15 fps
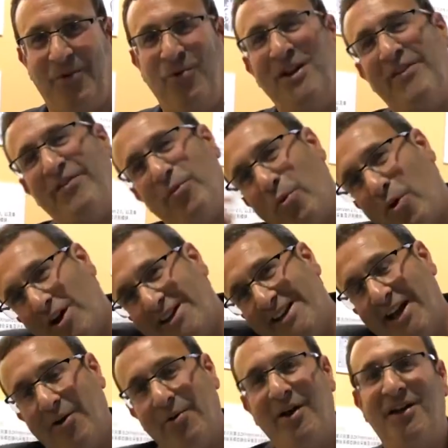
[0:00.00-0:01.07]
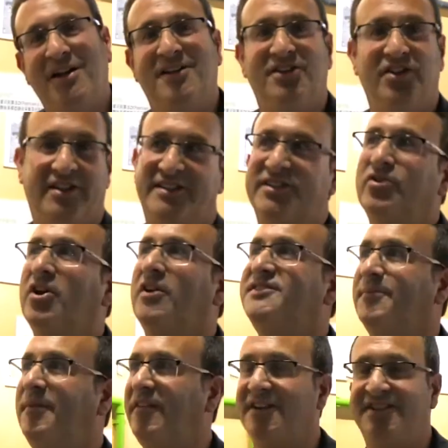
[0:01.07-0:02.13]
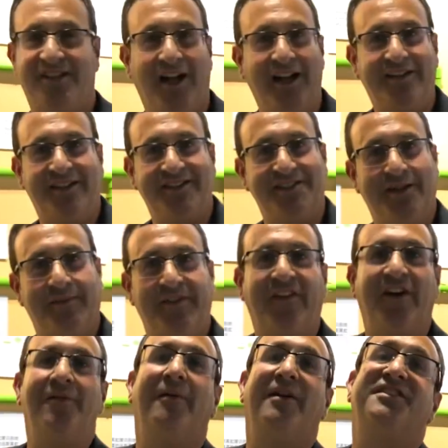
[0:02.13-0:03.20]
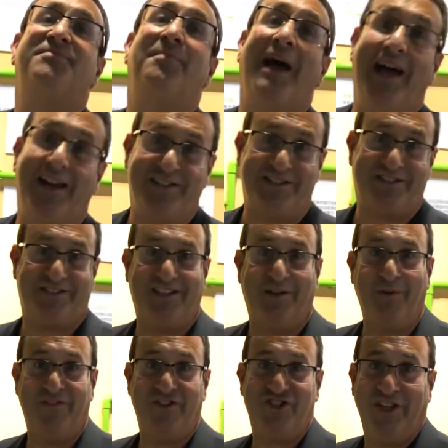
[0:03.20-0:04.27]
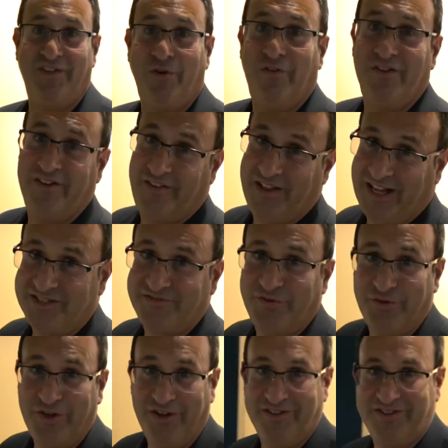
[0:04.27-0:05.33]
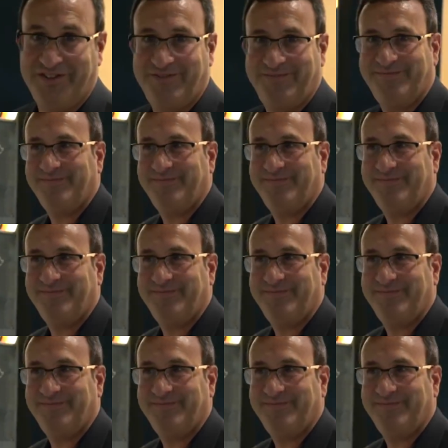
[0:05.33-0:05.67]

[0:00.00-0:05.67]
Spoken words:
We'll have a walk now with some of our scientists and some of the very nice patents that we've achieved over the last few years.